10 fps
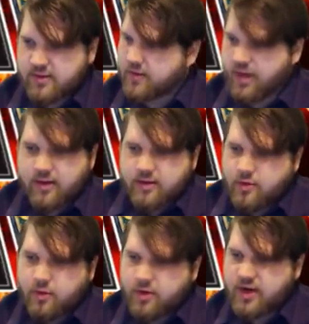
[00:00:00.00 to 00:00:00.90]
Okay,
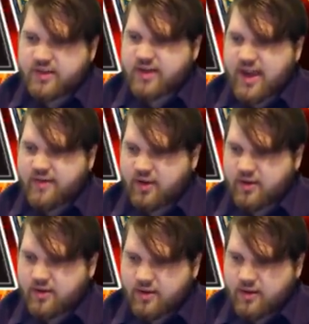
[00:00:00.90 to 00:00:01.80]
cool. He doesn't have it.
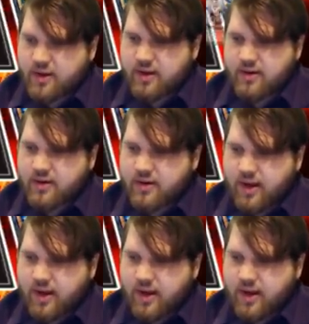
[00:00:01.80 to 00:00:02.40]
Neat.